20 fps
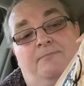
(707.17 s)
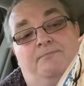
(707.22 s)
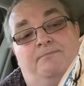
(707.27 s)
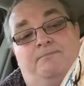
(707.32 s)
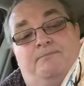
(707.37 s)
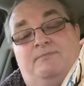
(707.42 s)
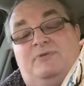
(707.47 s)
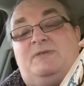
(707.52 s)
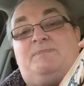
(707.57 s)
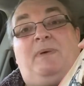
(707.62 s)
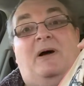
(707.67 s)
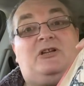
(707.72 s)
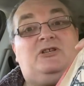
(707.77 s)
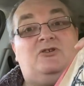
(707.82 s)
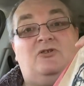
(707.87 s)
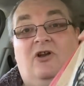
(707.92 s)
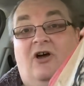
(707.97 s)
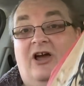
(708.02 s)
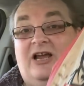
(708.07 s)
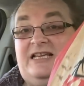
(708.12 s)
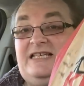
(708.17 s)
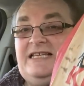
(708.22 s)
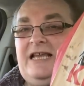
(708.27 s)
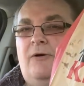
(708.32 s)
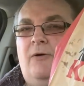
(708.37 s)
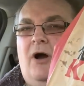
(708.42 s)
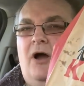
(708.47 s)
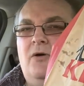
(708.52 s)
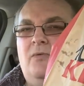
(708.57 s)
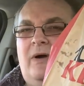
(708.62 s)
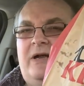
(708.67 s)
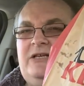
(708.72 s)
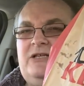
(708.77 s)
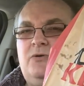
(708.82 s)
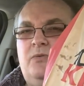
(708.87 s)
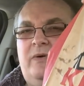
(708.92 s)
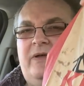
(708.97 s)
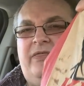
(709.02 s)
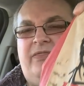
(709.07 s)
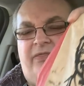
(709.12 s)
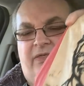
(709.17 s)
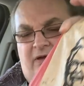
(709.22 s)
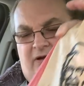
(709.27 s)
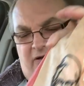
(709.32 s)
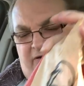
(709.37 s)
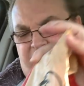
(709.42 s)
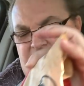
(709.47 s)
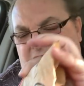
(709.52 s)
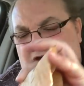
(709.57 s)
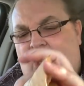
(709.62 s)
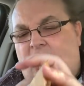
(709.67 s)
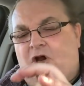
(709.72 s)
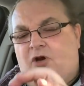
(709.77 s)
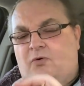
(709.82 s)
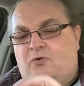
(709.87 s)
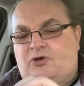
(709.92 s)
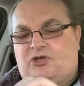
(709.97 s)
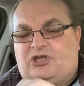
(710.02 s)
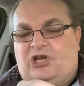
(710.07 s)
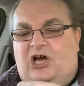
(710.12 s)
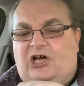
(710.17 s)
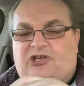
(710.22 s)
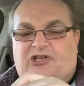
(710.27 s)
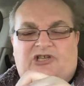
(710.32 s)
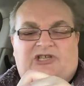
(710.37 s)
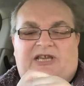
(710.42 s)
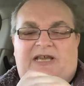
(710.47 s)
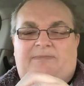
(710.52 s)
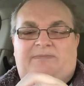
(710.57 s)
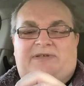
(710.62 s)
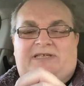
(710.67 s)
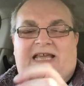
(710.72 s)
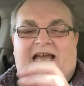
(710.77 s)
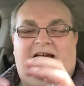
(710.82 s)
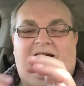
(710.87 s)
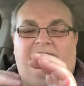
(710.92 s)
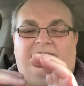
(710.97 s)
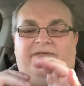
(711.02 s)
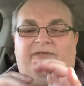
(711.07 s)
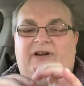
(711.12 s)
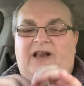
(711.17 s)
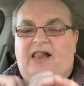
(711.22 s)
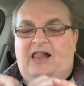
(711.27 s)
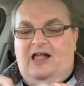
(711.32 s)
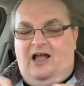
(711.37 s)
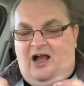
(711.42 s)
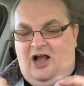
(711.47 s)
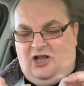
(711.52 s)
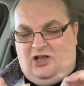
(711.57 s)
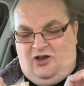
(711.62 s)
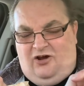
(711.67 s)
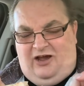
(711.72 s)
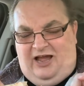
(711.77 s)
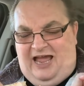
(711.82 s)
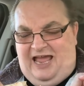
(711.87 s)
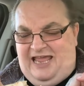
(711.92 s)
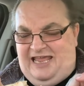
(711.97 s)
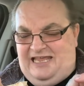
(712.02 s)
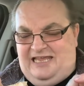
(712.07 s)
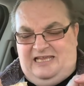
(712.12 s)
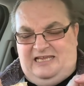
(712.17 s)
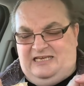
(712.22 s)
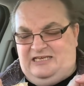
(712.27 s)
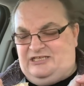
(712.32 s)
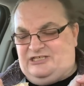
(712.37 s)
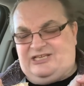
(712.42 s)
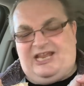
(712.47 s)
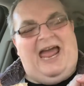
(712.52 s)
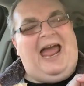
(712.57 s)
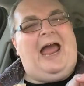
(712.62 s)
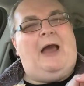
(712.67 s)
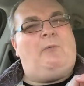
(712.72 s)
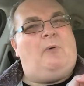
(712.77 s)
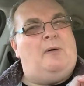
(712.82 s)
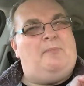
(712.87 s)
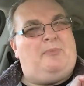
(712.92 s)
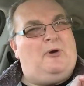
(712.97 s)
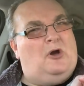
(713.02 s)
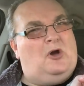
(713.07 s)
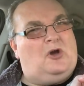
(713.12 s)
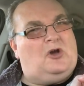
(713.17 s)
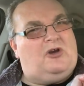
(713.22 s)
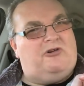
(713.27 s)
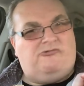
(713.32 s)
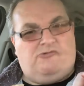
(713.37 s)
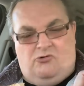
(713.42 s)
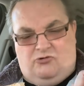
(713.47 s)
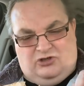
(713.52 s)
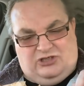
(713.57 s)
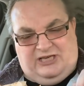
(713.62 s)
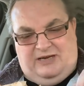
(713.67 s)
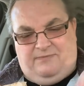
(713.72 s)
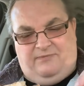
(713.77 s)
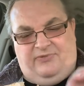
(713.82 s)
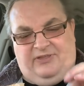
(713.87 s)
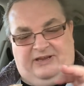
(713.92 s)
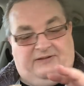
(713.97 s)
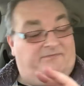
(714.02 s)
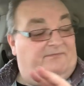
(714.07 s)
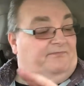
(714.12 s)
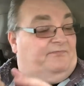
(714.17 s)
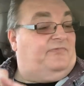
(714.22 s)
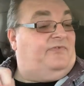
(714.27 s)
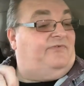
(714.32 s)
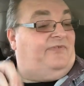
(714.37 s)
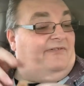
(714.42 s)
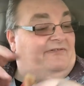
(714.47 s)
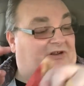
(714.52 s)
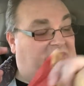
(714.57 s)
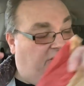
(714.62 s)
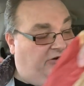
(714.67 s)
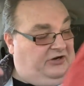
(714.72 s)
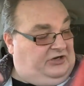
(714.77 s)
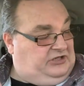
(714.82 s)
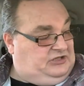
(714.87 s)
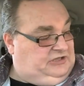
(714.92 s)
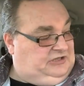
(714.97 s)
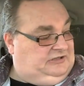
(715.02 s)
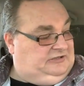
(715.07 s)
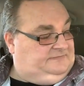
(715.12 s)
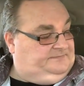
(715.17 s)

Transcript: Spudgy Like, so I went with Colonel Sanders himself. I got a tower burger or something. Very nice.